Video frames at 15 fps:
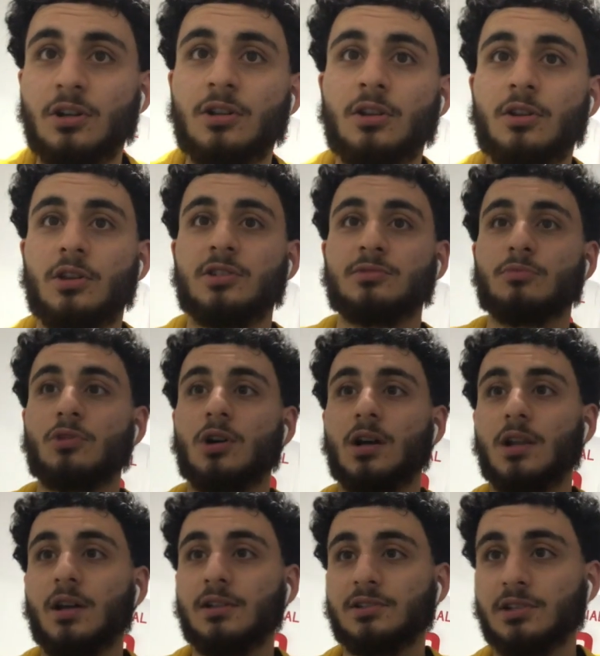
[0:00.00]
Oh, no, there's more
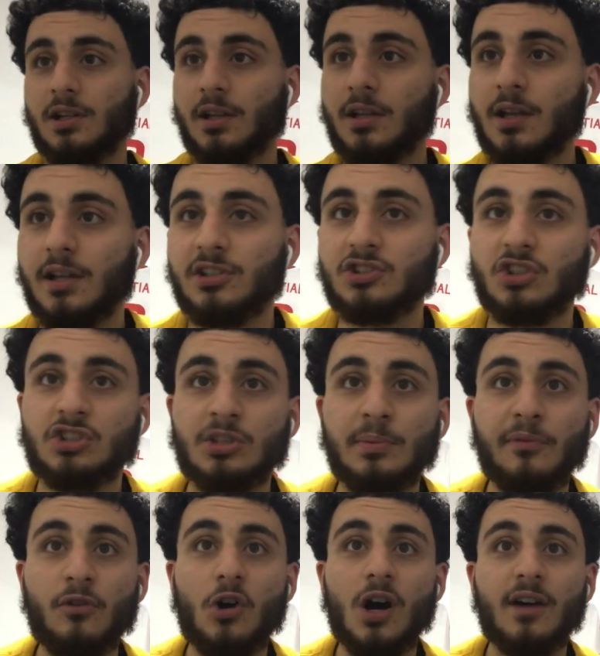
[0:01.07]
highlights. Okay, so just
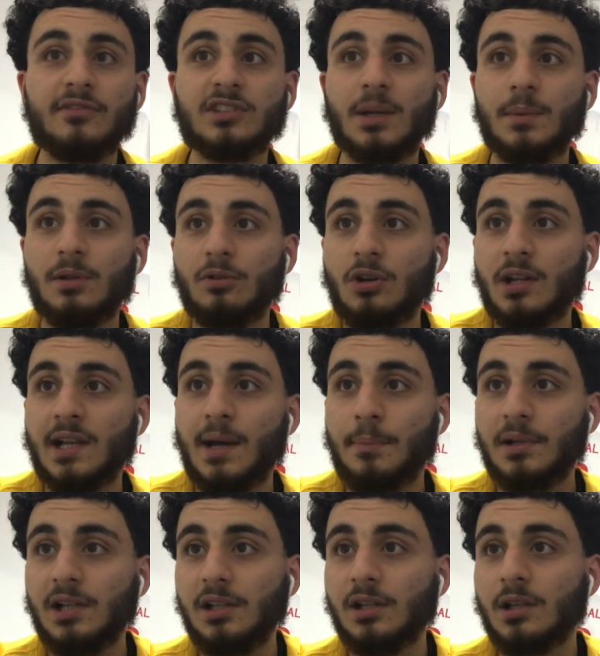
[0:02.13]
before halftime, here we got
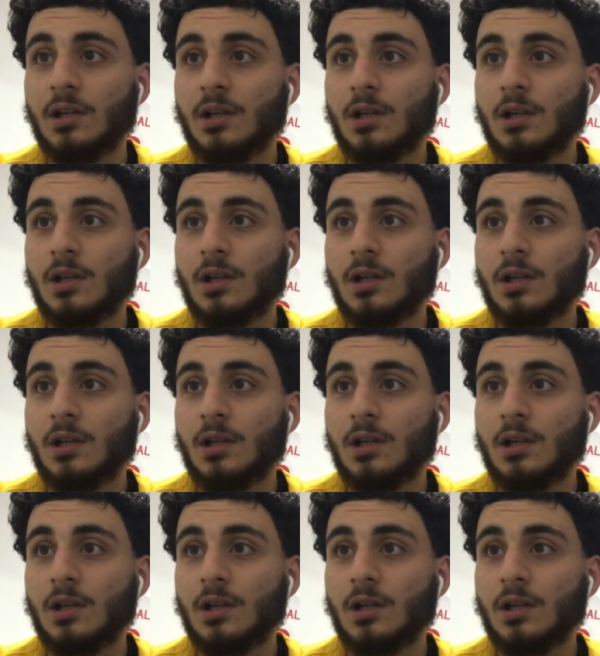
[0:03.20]
Napoli